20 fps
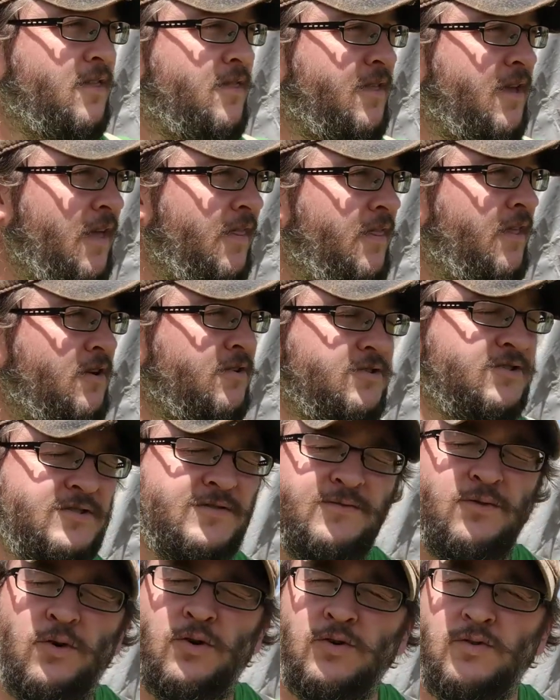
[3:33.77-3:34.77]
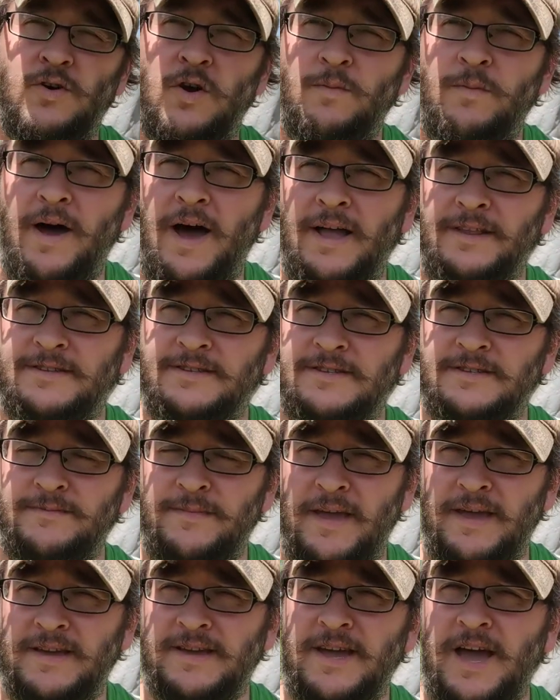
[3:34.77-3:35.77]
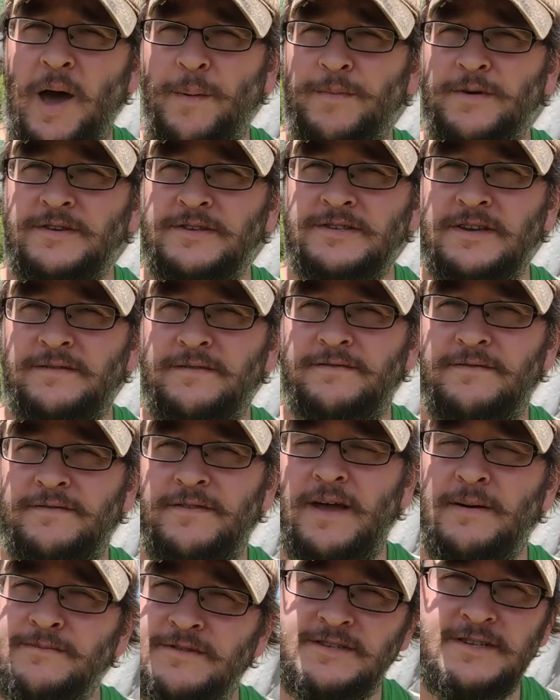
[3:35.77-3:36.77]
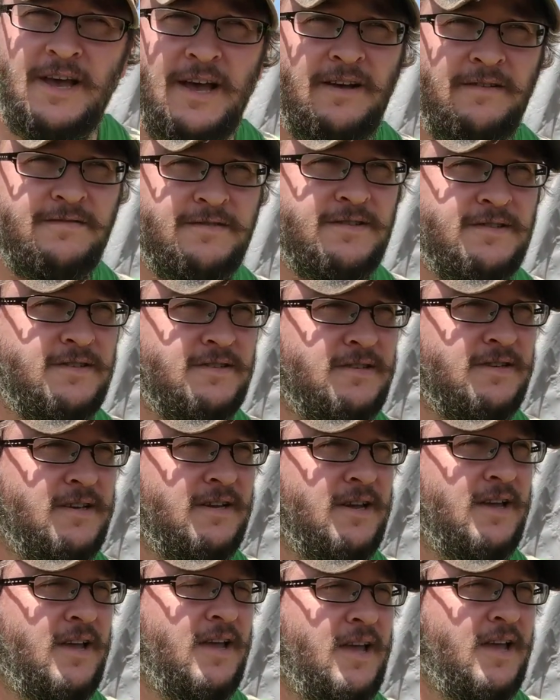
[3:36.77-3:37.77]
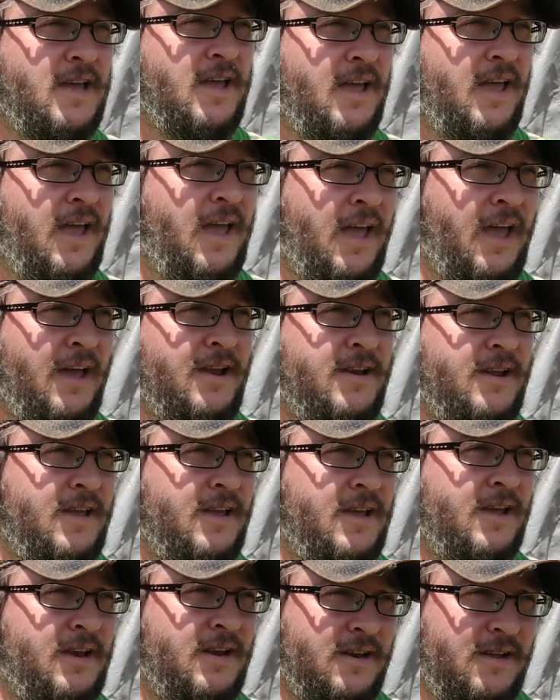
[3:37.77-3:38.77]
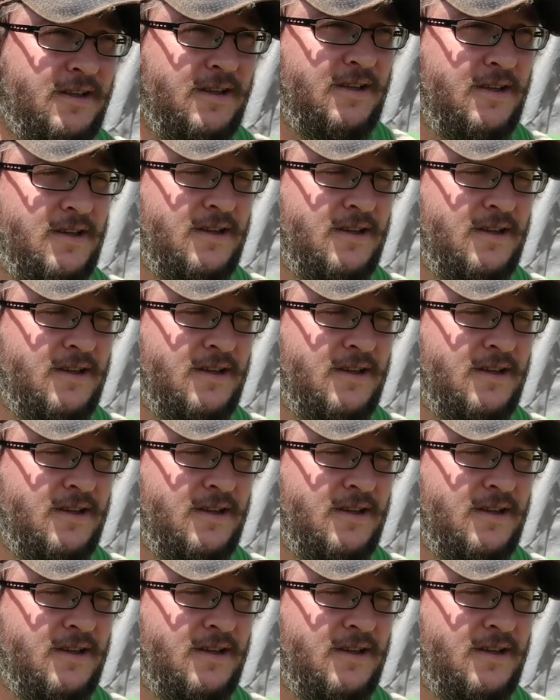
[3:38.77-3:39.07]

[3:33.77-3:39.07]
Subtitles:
then those 4 robots make copies of themselves, and in